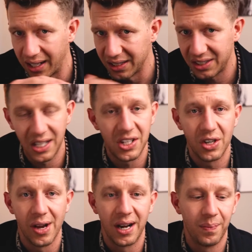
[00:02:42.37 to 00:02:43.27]
a lot of
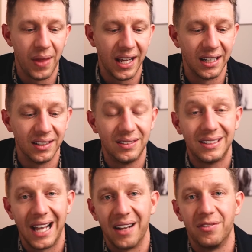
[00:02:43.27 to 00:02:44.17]
stitching around them, they can
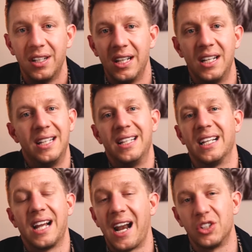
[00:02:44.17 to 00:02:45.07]
kind of
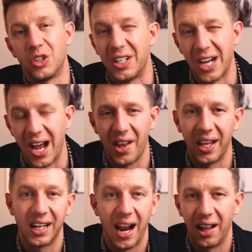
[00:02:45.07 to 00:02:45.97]
kind of stretch out
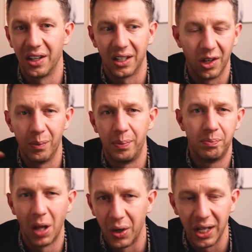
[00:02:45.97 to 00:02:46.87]
and they can kind of look a little
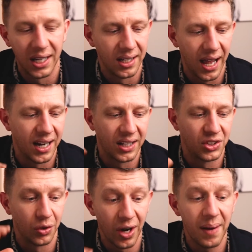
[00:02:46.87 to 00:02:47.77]
bloated and, and not
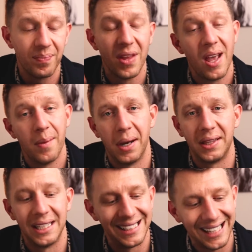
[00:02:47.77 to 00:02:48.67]
so great.
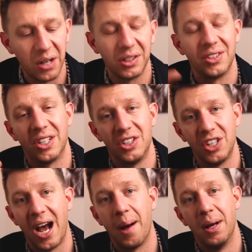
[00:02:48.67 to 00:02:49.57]
But the Scout does a good
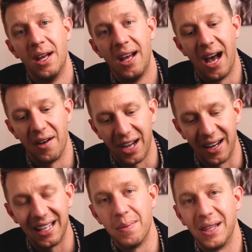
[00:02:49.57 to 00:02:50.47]
job of
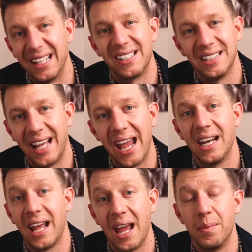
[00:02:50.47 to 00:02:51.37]
kind of keeping things
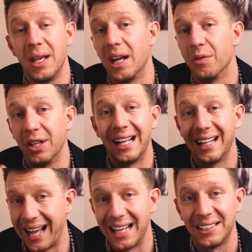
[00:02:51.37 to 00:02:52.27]
contained and being a really
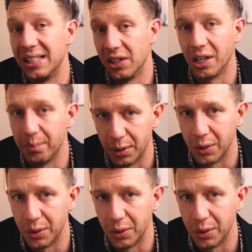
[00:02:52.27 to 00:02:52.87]
classy looking